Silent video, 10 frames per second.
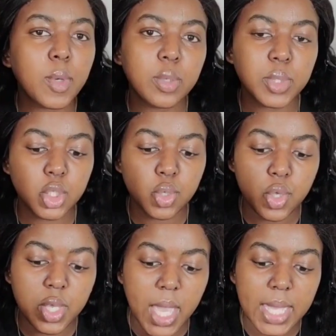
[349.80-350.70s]
why I'm going to be
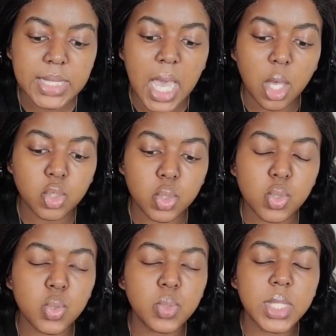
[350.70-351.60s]
showing you guys how
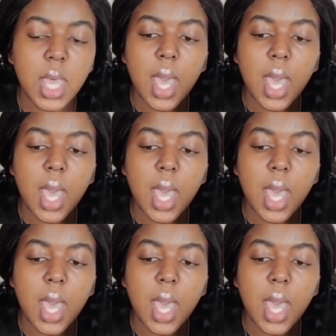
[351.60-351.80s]
to use